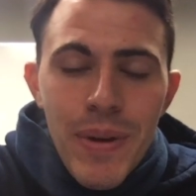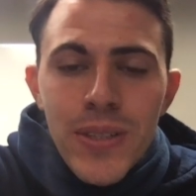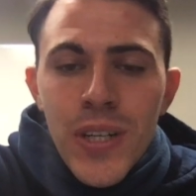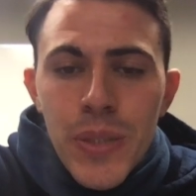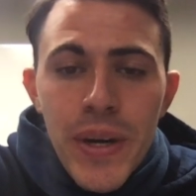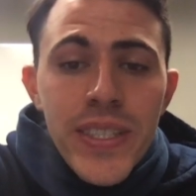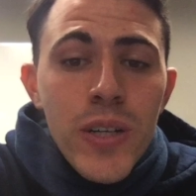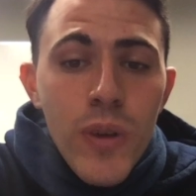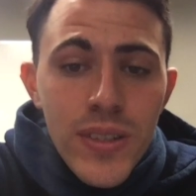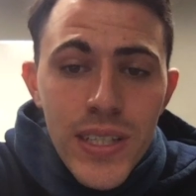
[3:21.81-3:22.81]
I talked about
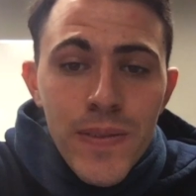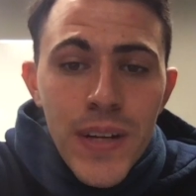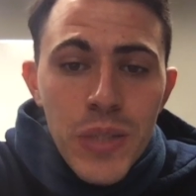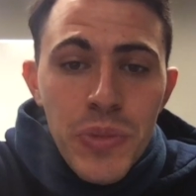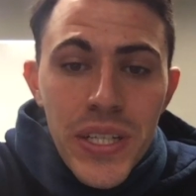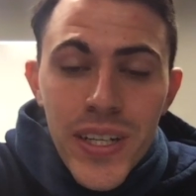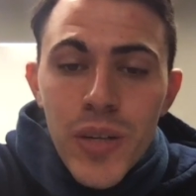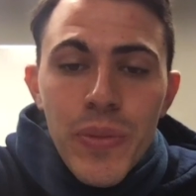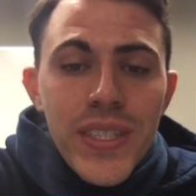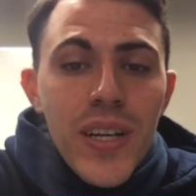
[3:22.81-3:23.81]
their run defense being
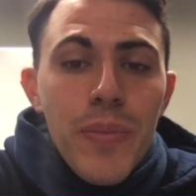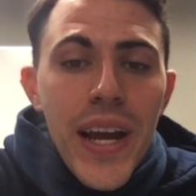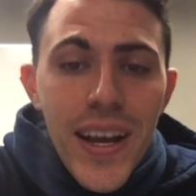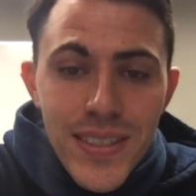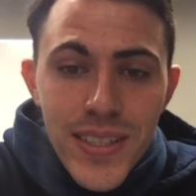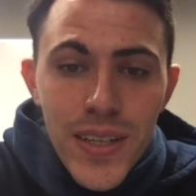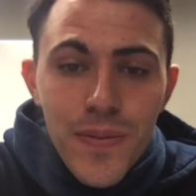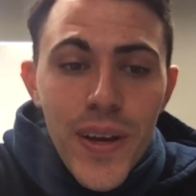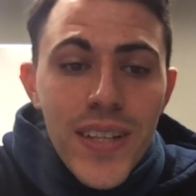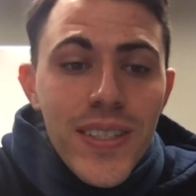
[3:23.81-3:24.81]
good, but their pass
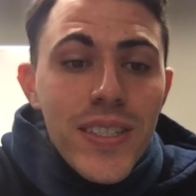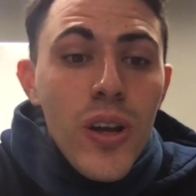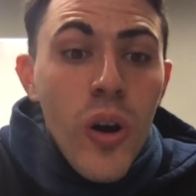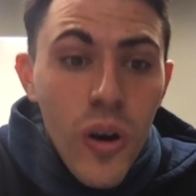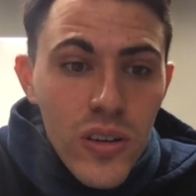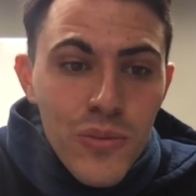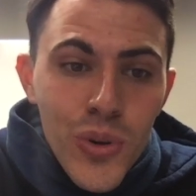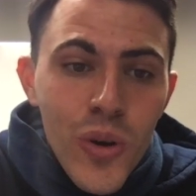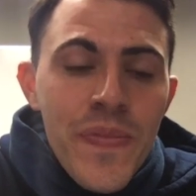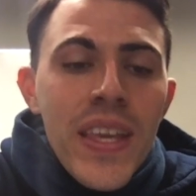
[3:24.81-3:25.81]
defense is
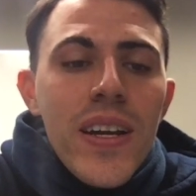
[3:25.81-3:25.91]
horrible.